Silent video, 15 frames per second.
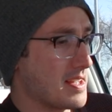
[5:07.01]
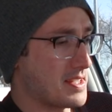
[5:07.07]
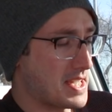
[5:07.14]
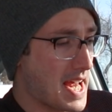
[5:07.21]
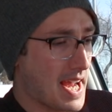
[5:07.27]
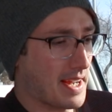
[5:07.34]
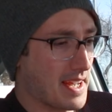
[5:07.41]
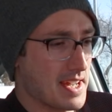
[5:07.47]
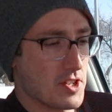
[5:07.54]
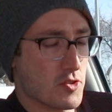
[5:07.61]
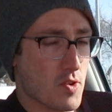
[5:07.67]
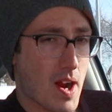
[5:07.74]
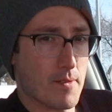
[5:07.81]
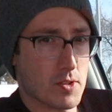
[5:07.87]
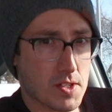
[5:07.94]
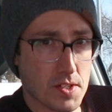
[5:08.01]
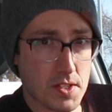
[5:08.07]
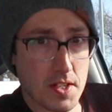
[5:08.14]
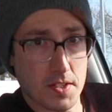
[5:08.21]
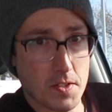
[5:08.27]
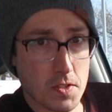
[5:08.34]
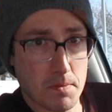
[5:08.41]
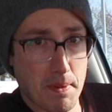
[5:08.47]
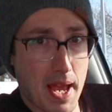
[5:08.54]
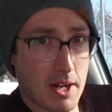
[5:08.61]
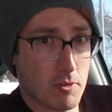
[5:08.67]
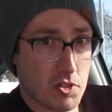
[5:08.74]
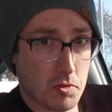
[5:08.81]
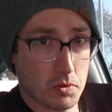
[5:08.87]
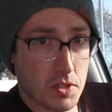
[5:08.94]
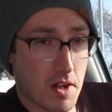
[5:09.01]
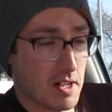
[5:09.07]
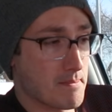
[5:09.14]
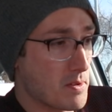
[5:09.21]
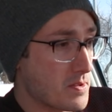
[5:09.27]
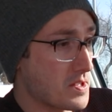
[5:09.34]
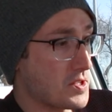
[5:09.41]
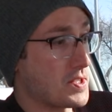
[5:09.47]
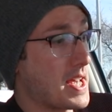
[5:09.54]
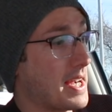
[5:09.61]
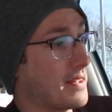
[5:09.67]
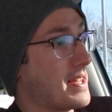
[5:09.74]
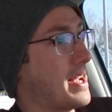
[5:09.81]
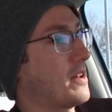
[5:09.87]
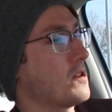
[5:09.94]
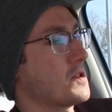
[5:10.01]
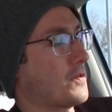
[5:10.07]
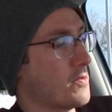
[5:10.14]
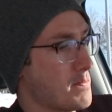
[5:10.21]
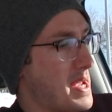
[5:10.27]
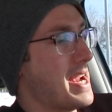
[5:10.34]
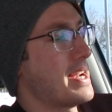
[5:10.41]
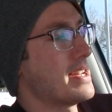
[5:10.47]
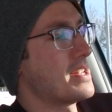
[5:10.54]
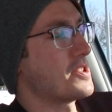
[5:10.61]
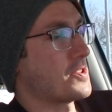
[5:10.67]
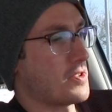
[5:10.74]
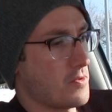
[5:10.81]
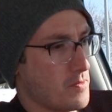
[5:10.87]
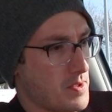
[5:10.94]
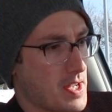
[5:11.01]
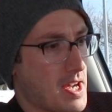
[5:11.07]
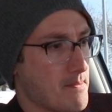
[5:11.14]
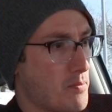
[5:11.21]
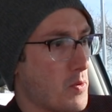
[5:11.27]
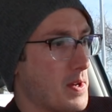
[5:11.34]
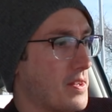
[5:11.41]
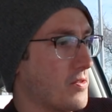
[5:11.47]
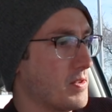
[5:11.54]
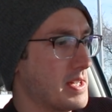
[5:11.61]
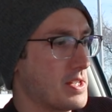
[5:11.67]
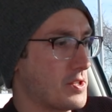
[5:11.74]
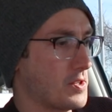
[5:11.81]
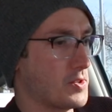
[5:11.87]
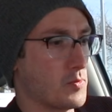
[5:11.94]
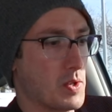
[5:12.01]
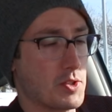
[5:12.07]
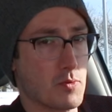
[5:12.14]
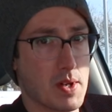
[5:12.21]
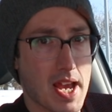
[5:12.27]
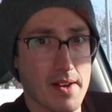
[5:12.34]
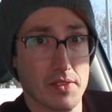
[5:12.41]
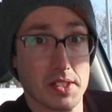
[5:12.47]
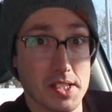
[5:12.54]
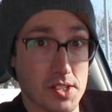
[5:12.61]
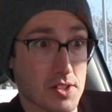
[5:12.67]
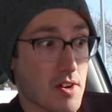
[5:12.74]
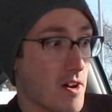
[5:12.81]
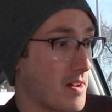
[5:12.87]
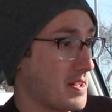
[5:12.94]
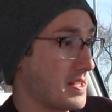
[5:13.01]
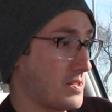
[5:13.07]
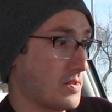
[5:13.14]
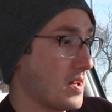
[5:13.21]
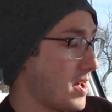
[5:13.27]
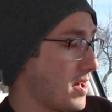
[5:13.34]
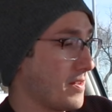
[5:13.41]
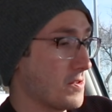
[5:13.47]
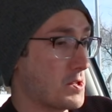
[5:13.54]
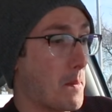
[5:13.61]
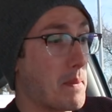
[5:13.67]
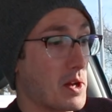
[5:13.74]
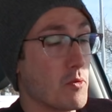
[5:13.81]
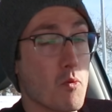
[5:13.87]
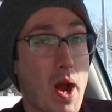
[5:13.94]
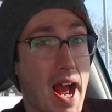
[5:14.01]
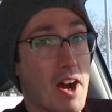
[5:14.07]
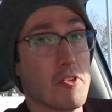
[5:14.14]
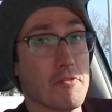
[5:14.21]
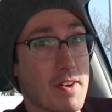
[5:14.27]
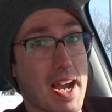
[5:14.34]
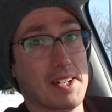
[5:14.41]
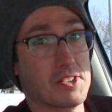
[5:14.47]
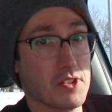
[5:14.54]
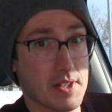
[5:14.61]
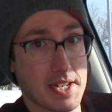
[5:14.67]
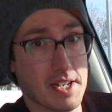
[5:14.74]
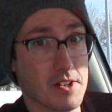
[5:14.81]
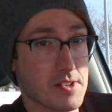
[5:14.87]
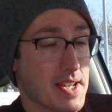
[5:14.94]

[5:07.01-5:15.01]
Tech and Driver's Assistance Pack, which we'll talk about in a sec, that goes from 8-inch to 9.3 inches, which we have in this car, and there's a big wow factor here.